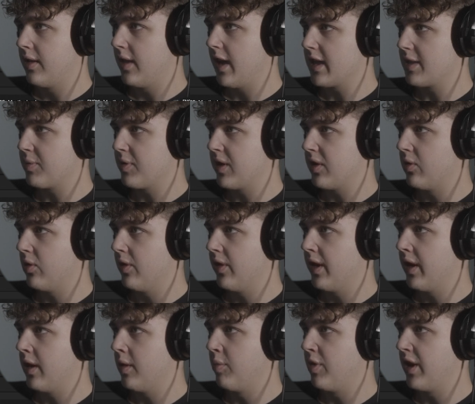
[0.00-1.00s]
That's pretty cool
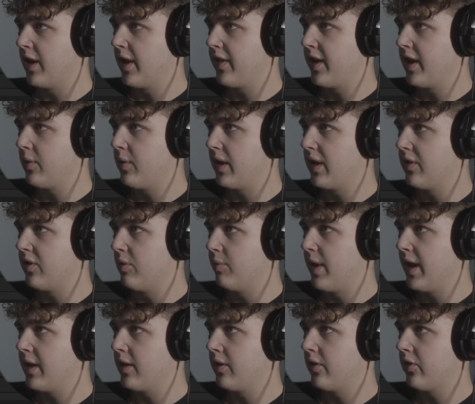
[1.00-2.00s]
there, but I think we could do
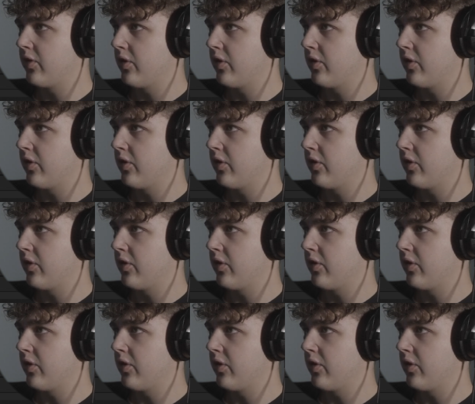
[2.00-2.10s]
better.